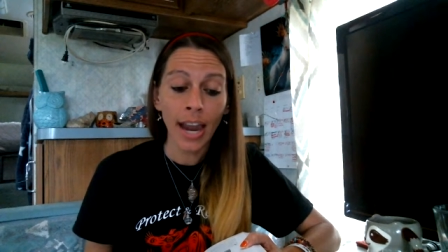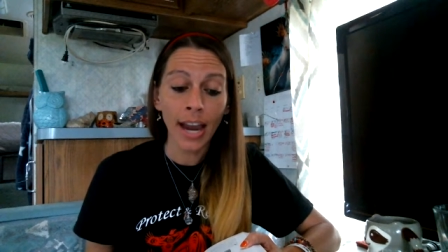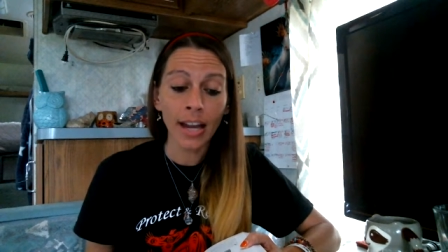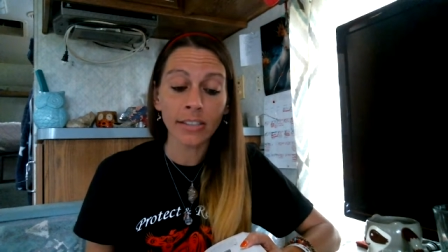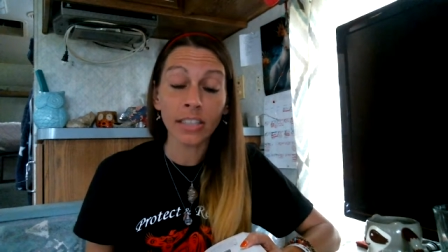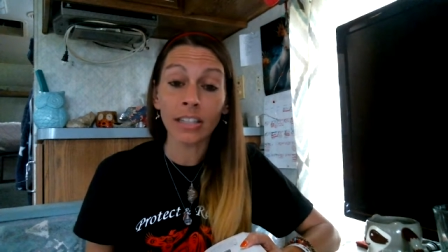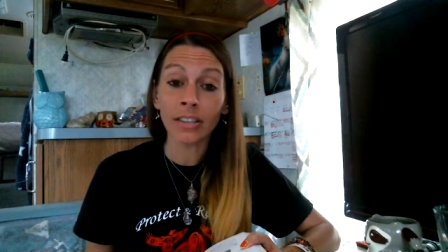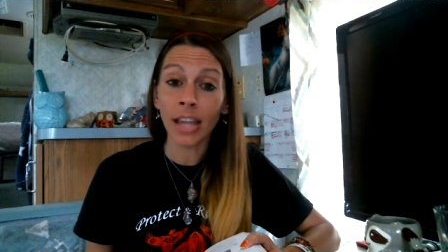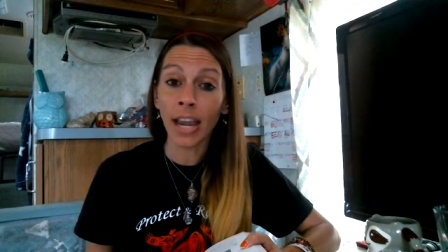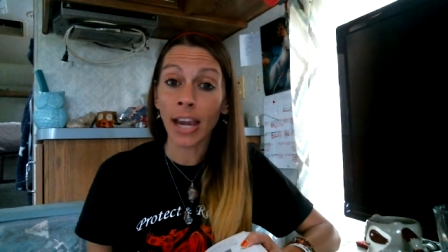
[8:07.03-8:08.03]
and
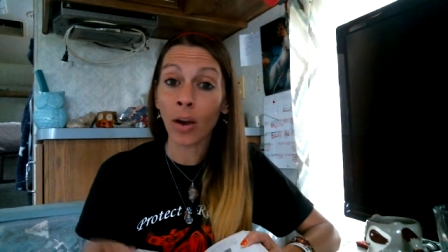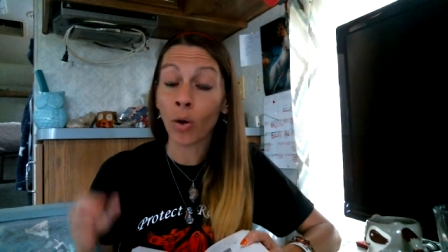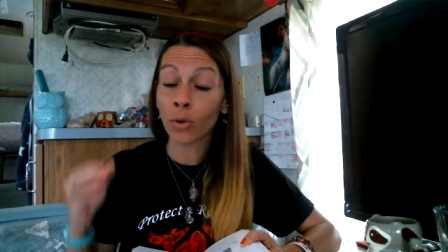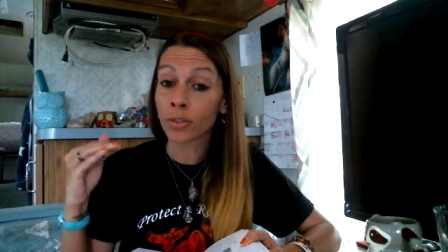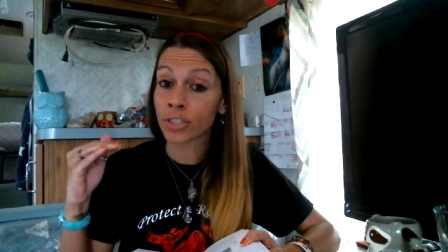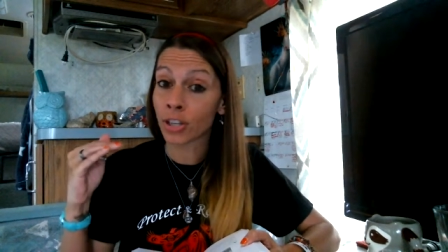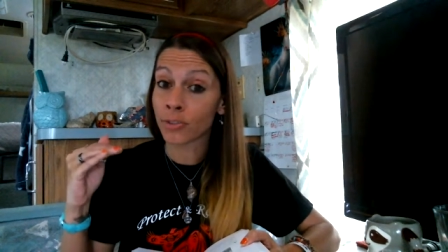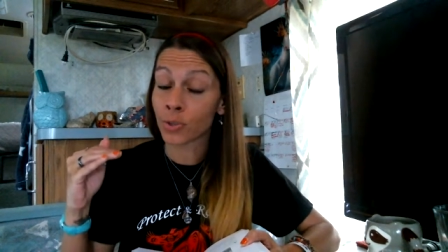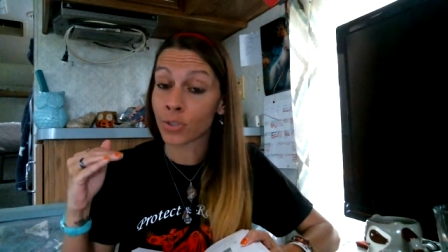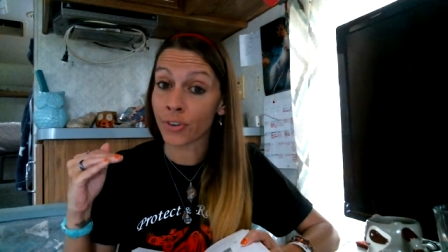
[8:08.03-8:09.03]
they hold
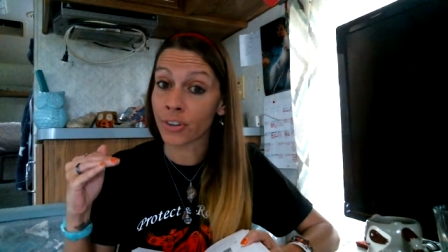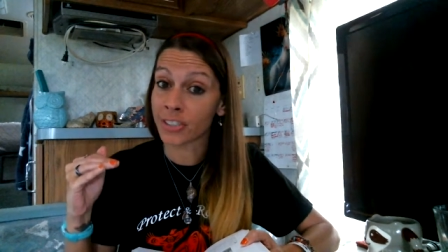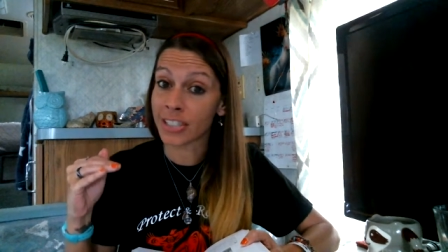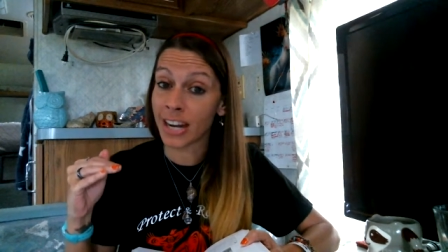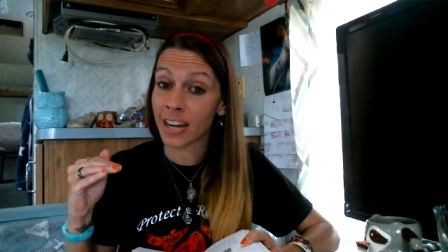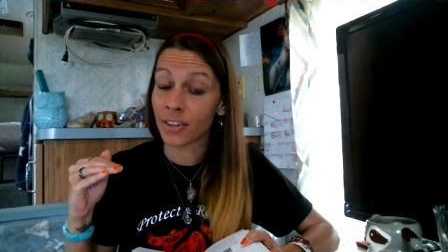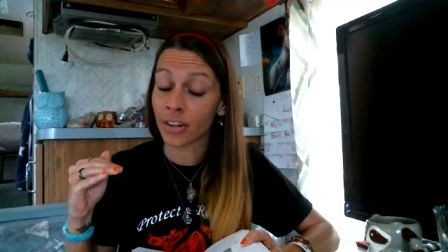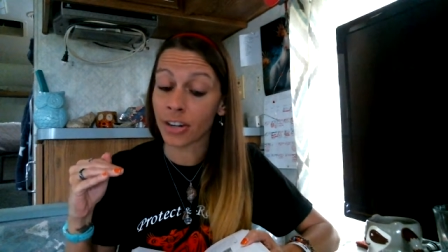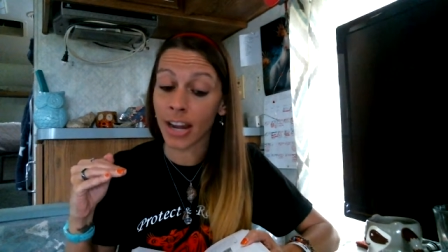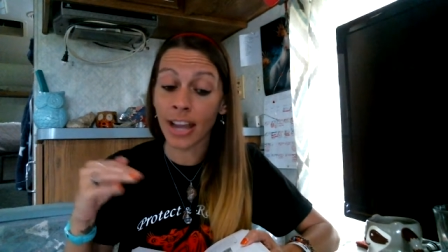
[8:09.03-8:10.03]
themselves to a certain
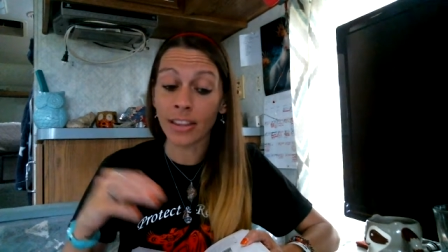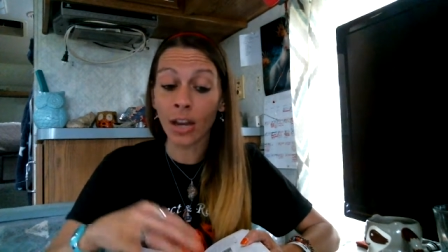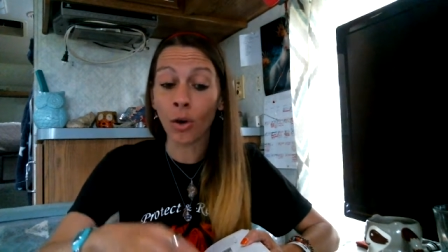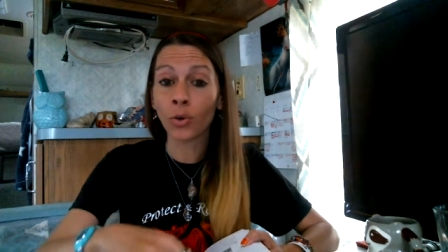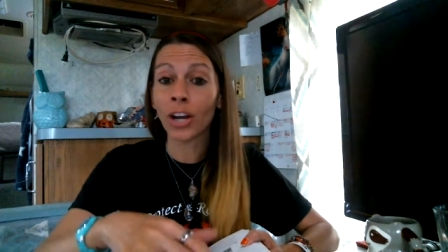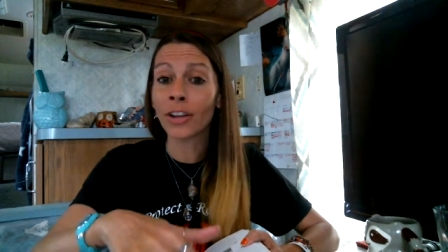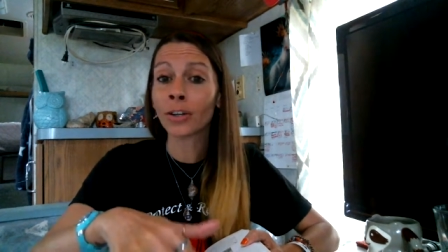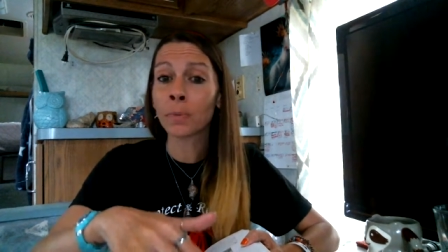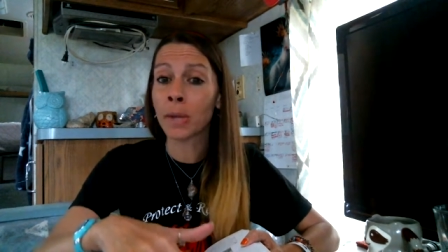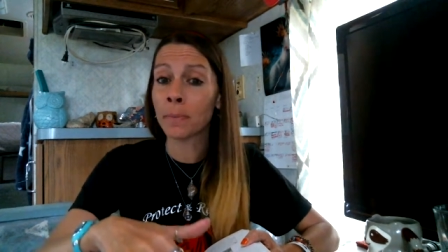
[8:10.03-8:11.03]
standard, and they hold
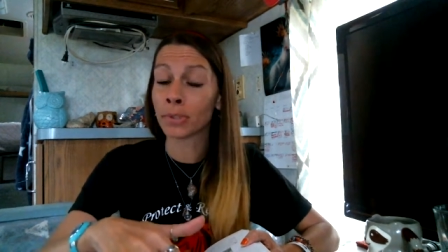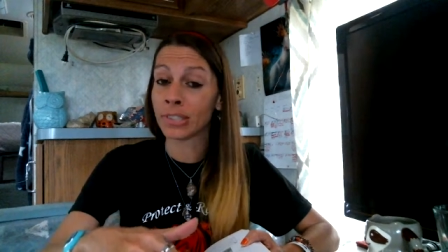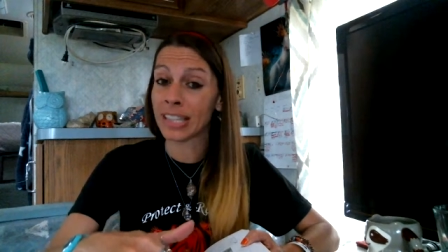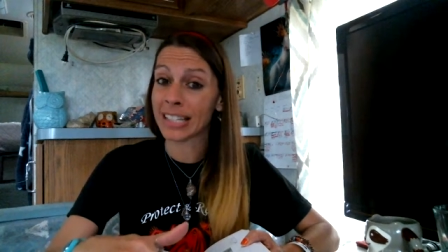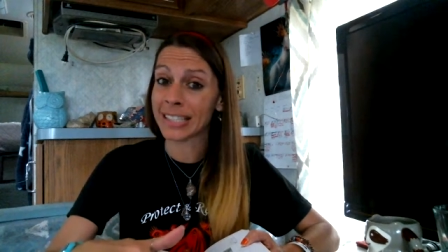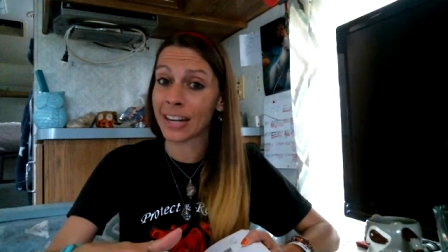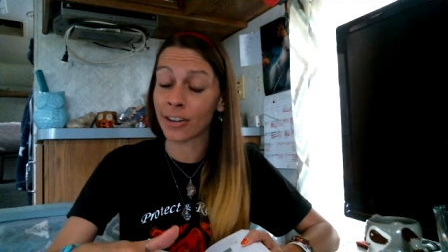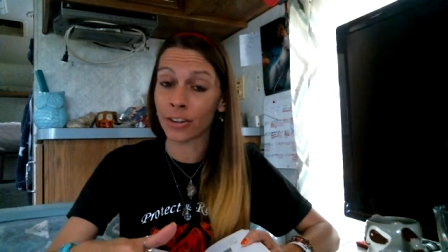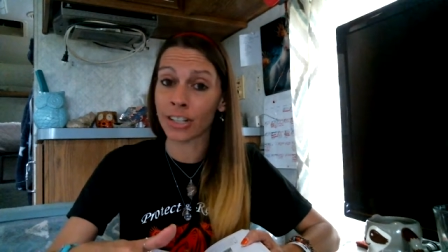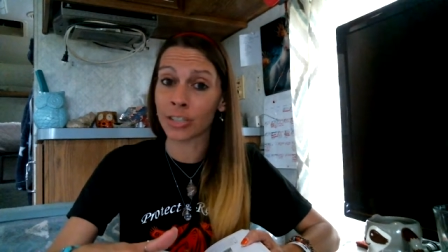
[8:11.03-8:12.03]
other people to that
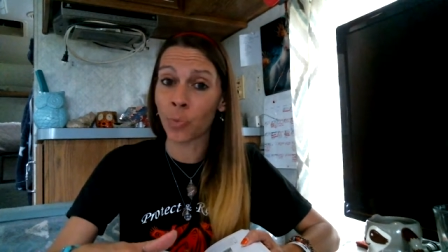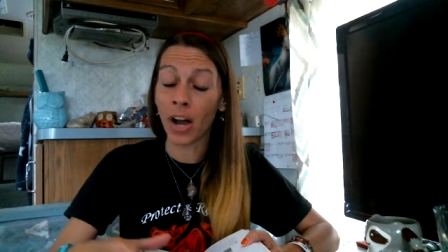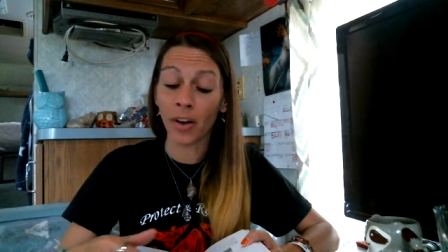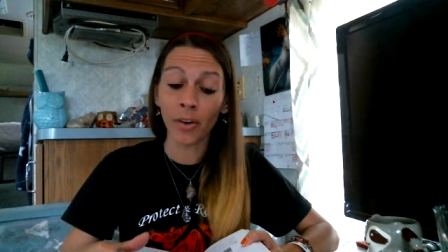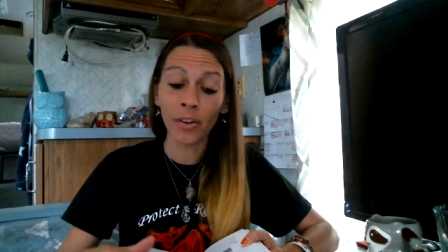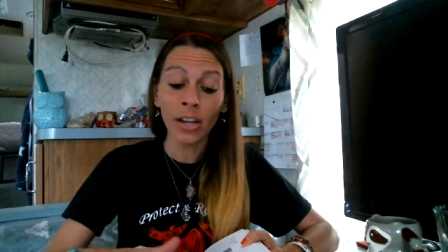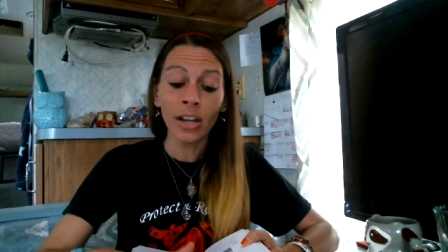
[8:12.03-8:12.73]
standard as well.